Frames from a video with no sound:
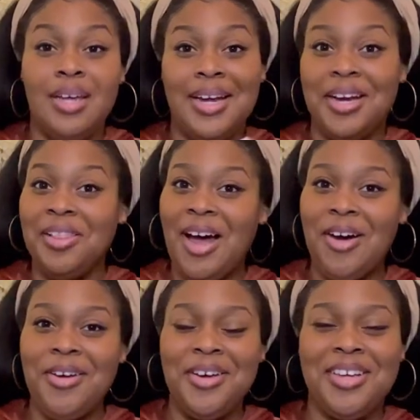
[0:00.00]
and I
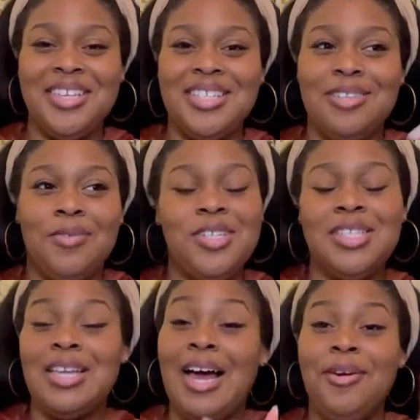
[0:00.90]
allow it because we
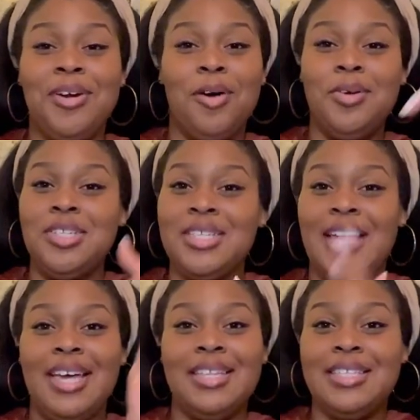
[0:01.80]
just, I don't know, we just
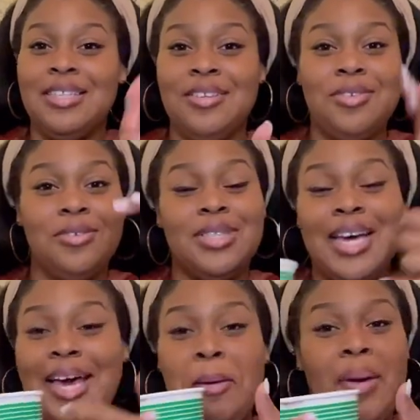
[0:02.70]
had this little
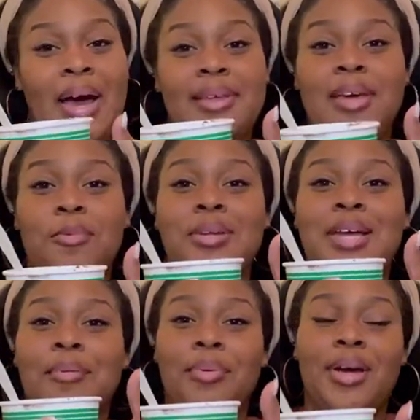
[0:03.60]
tight bond that would
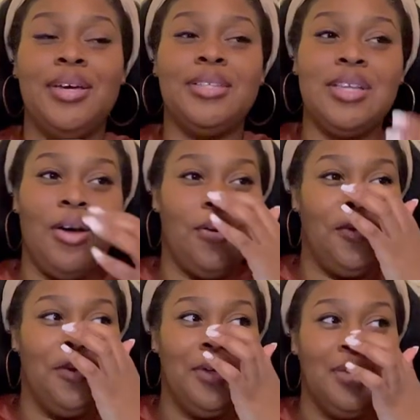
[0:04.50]
not break.
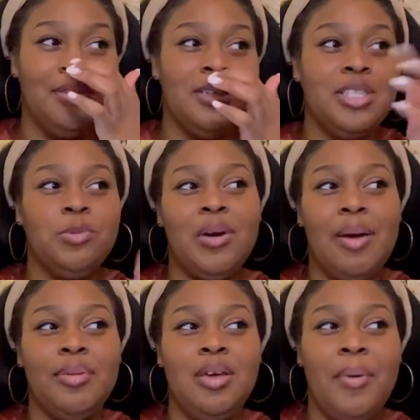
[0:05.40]
So this is
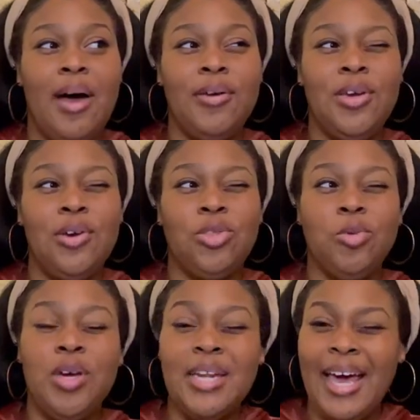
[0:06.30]
probably about year
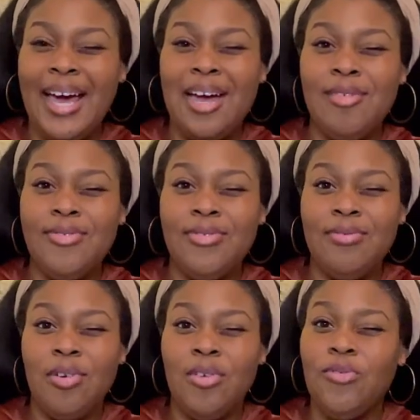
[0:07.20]
three and a half
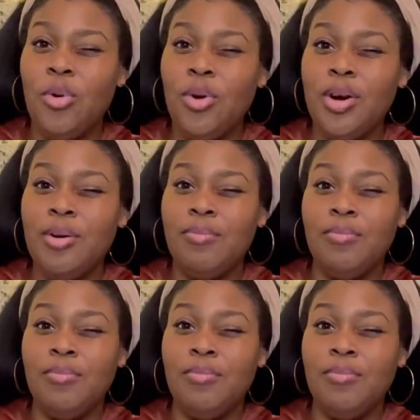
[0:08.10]
or four